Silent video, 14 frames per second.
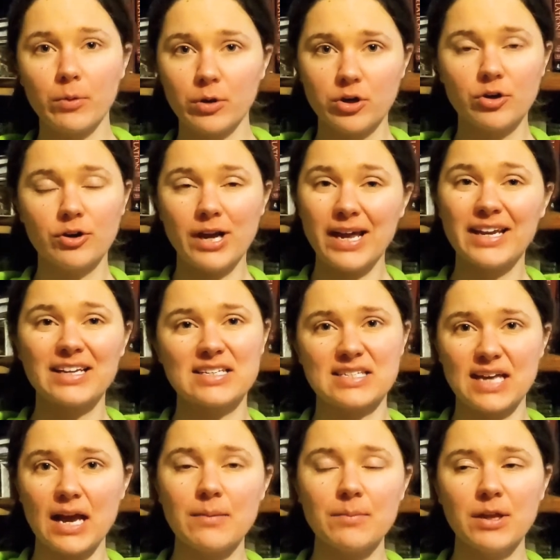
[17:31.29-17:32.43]
that would
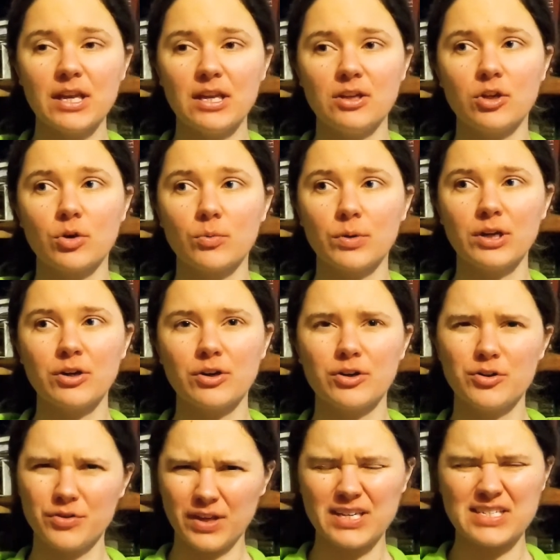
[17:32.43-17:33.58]
create excitement in your
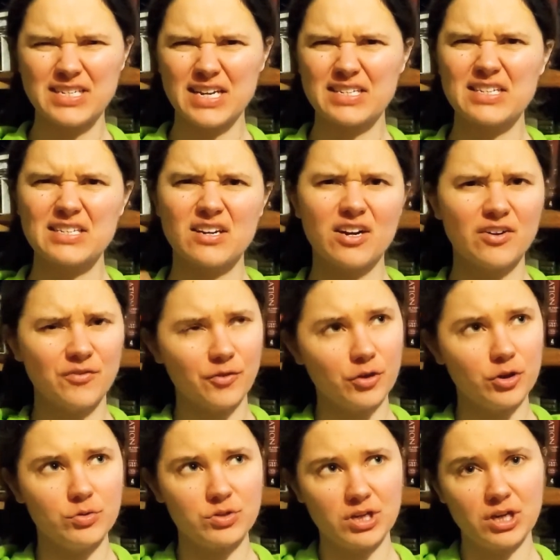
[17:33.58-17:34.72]
reader you think is
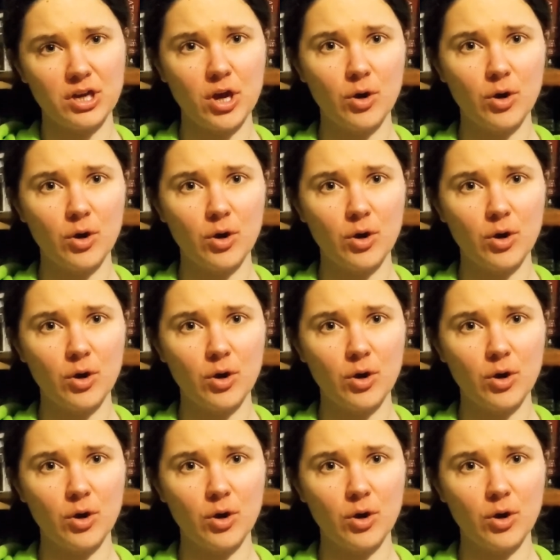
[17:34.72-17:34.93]
necessary for you